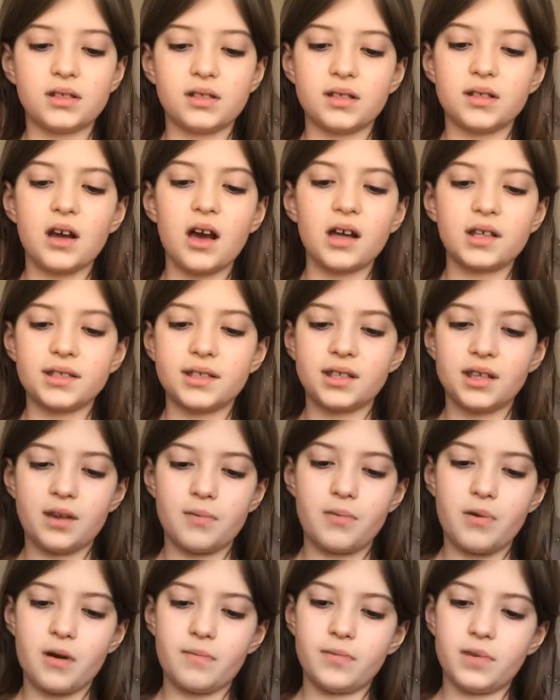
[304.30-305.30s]
not see a
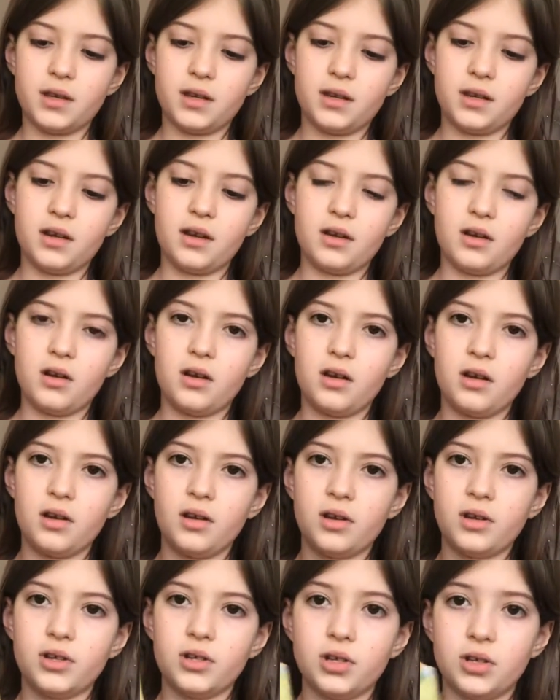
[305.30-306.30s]
puppy in here.
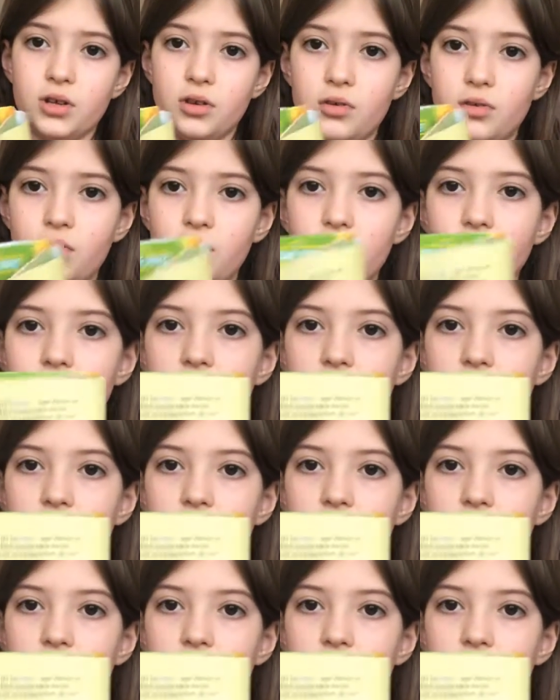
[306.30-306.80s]
Do you?